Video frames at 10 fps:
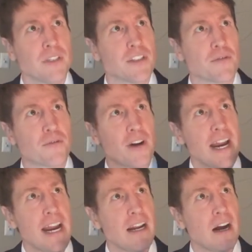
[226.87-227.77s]
is
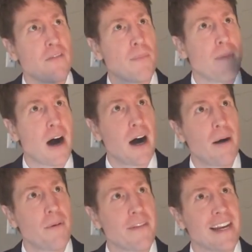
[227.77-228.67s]
afraid of a
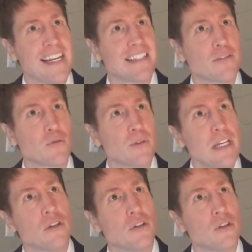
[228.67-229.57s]
mob that isn't
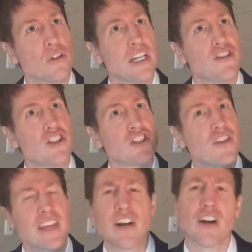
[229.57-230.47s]
real. It's just
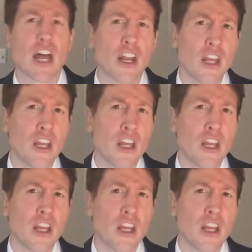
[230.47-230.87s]
on the internet.